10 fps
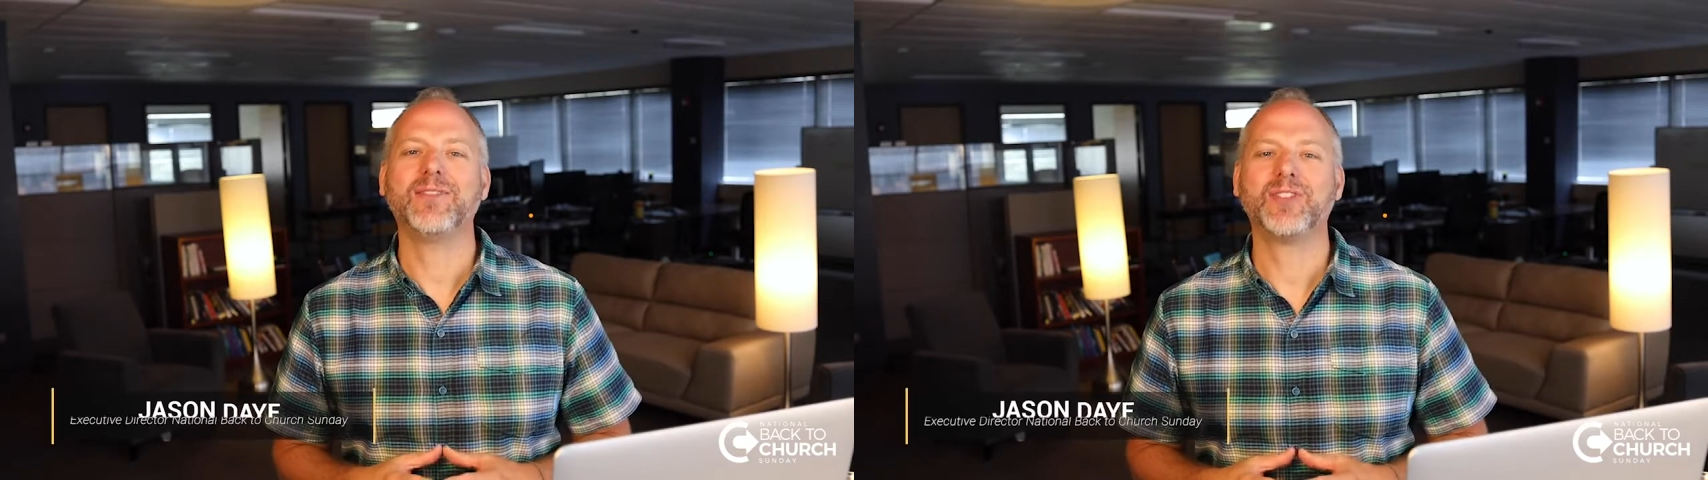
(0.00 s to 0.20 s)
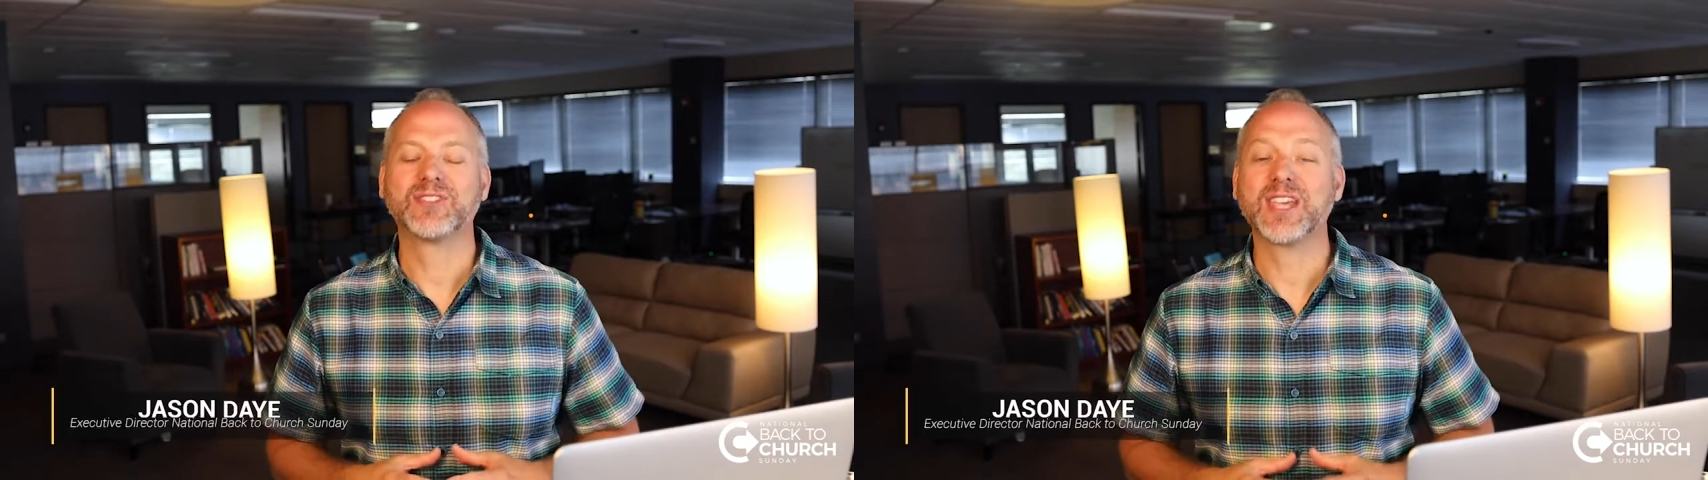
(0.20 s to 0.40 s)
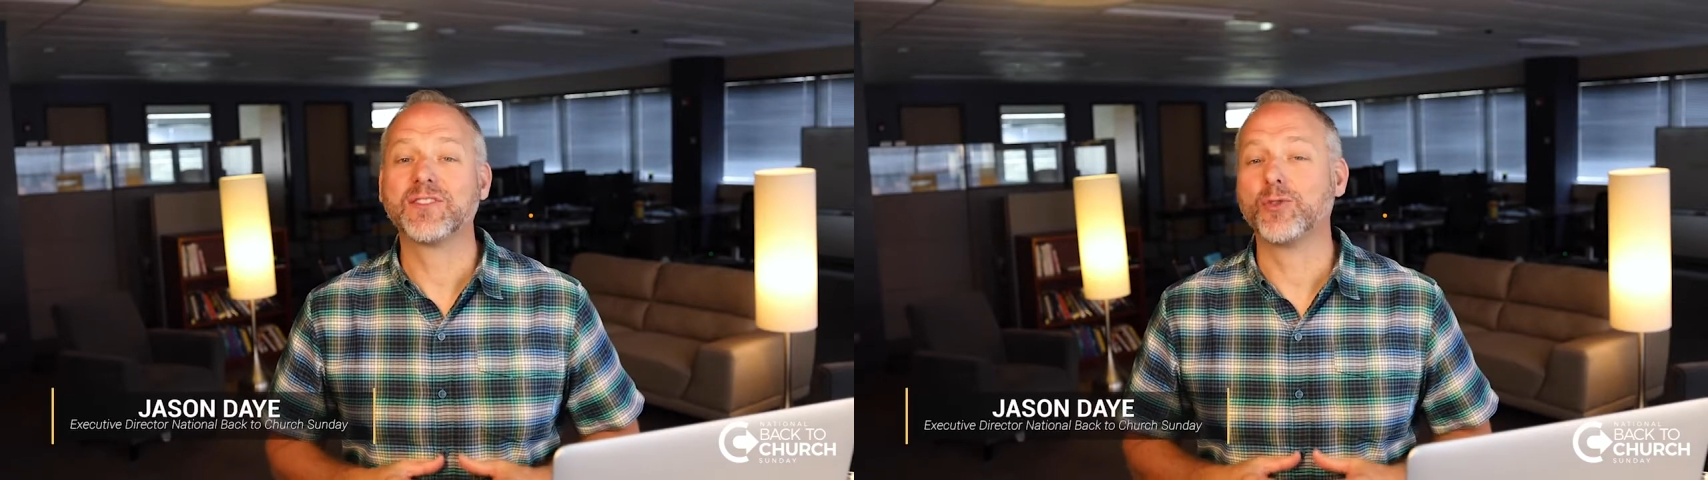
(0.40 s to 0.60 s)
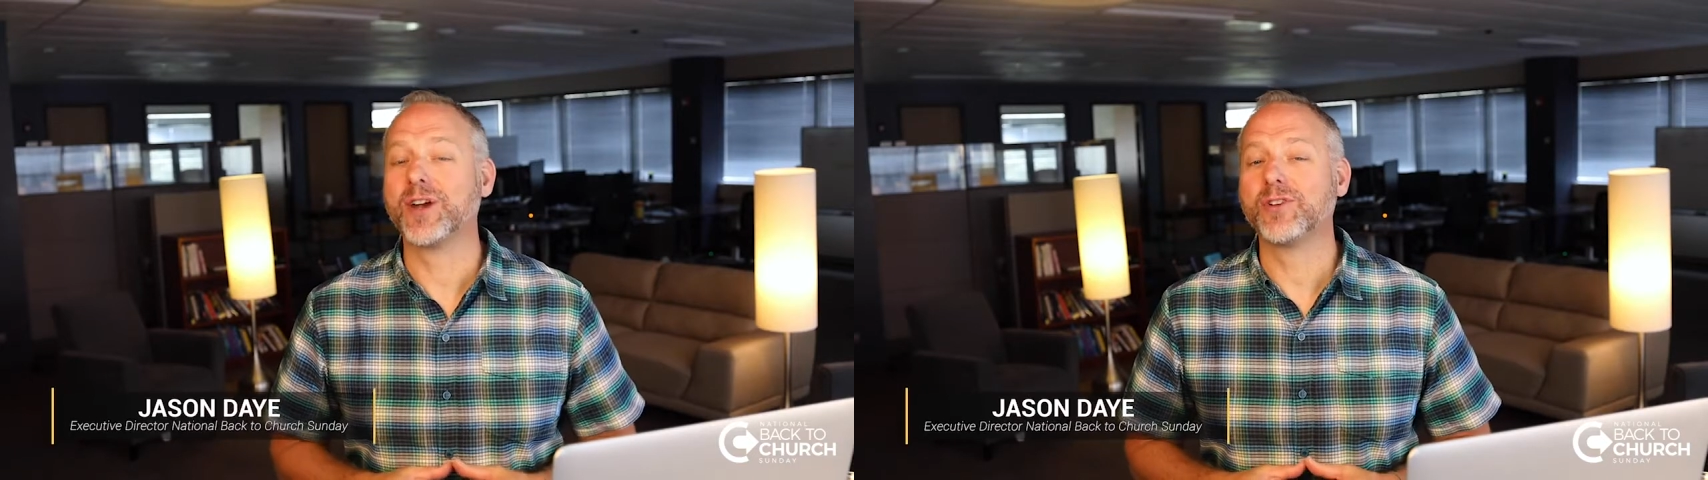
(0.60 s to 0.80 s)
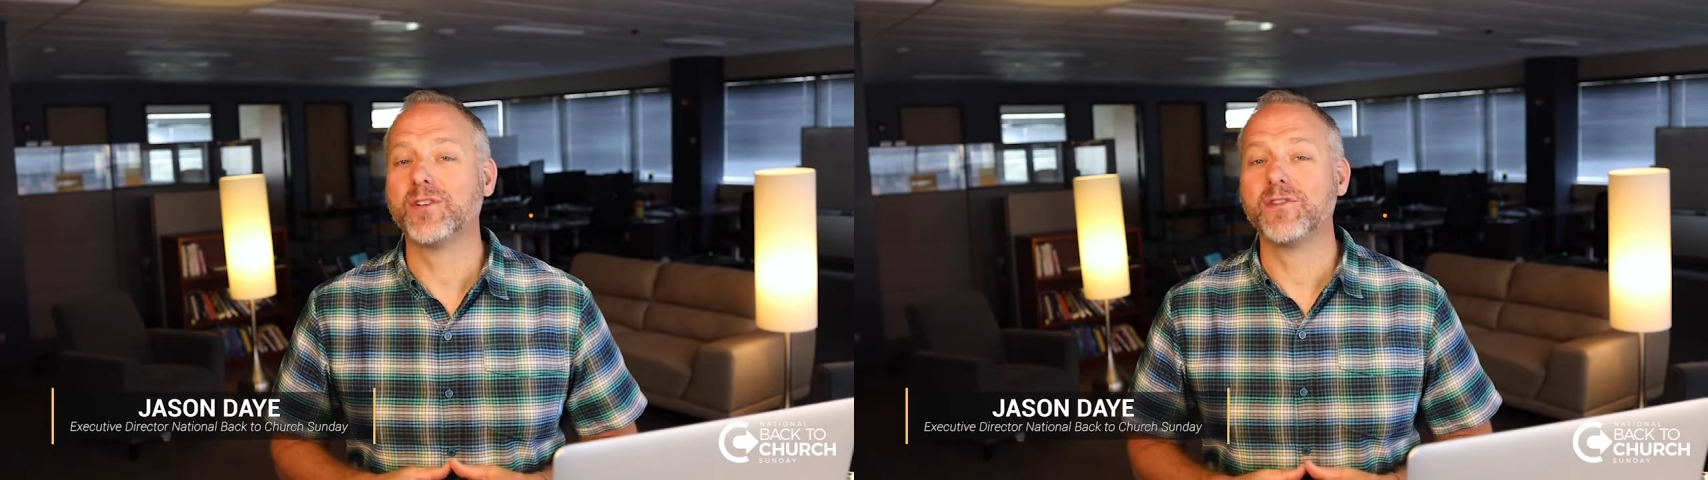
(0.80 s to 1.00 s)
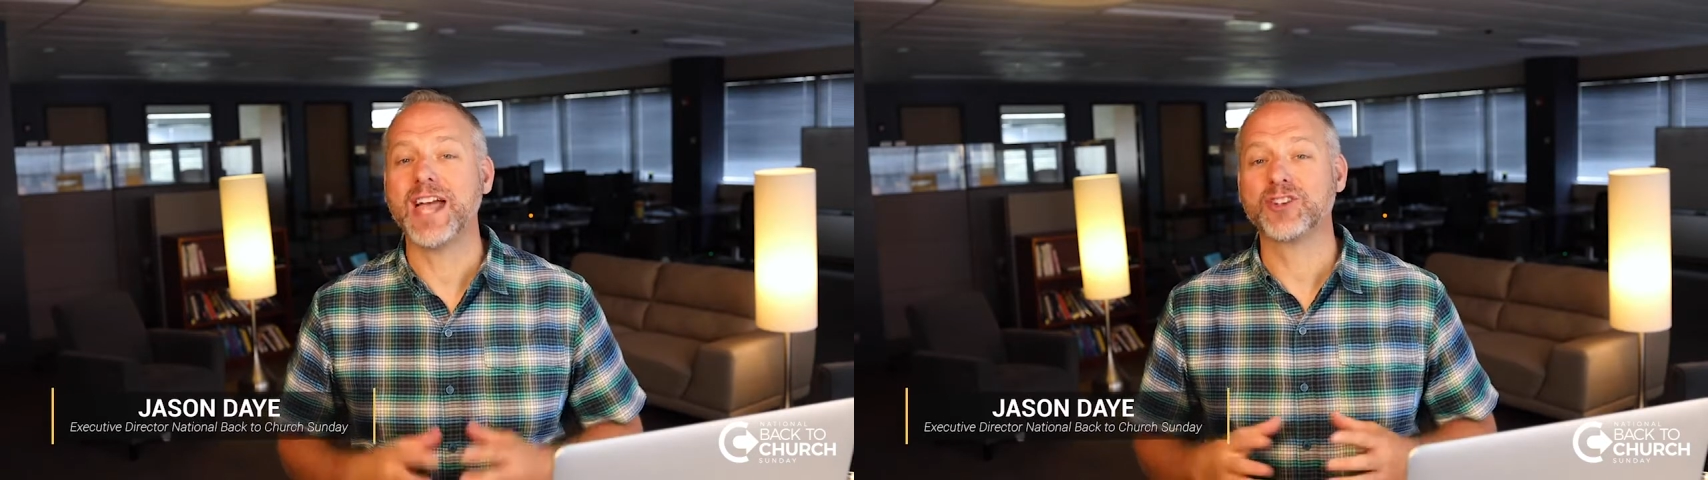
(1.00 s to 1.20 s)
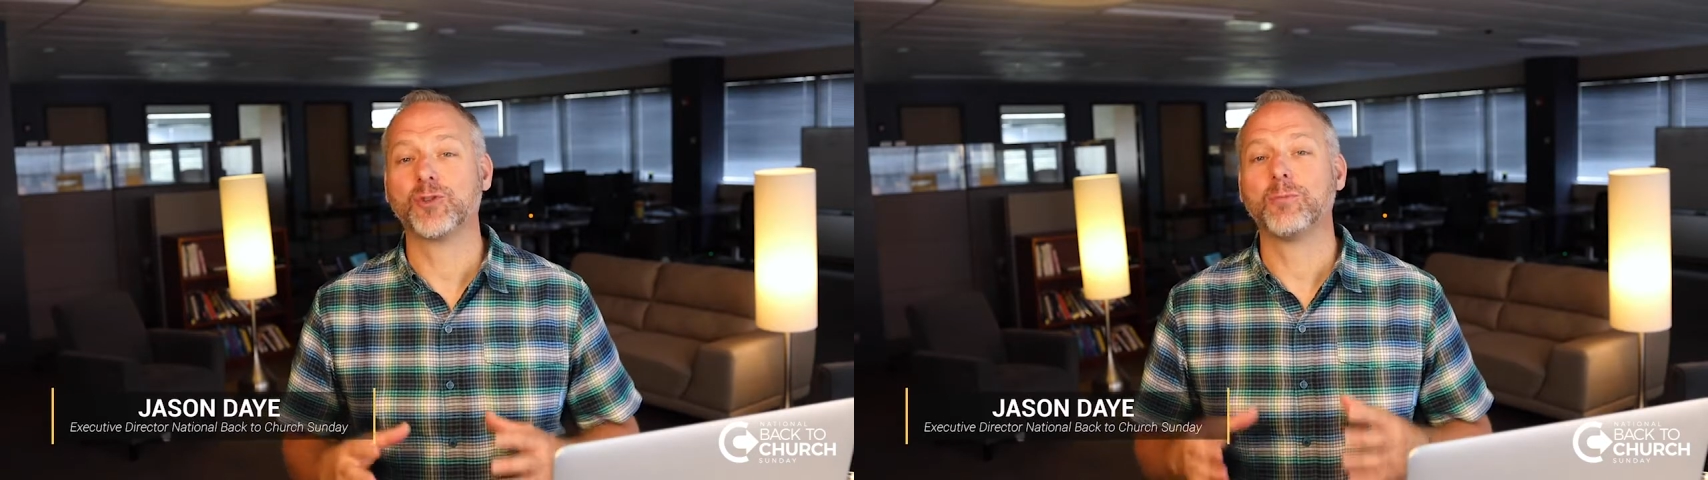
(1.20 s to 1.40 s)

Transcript: the Executive Director of National